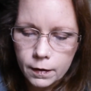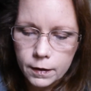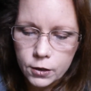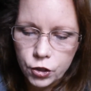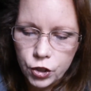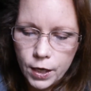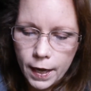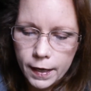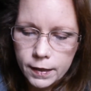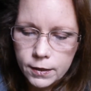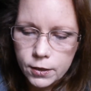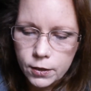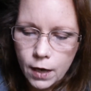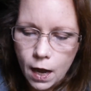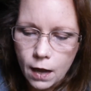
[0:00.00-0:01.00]
The
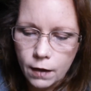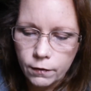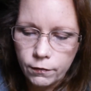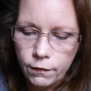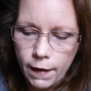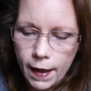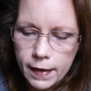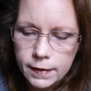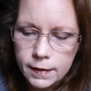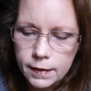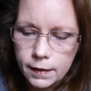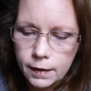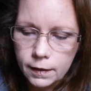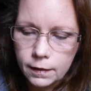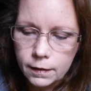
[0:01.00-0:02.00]
shades are called
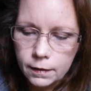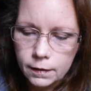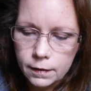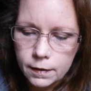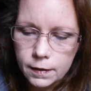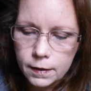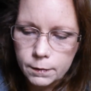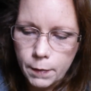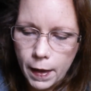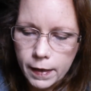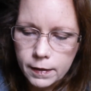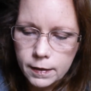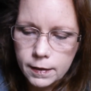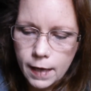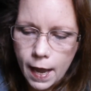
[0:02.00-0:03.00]
Faceted,
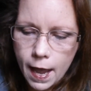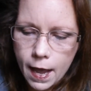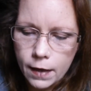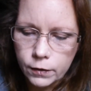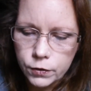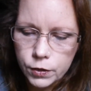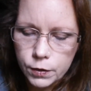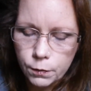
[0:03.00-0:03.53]
Spaced Out,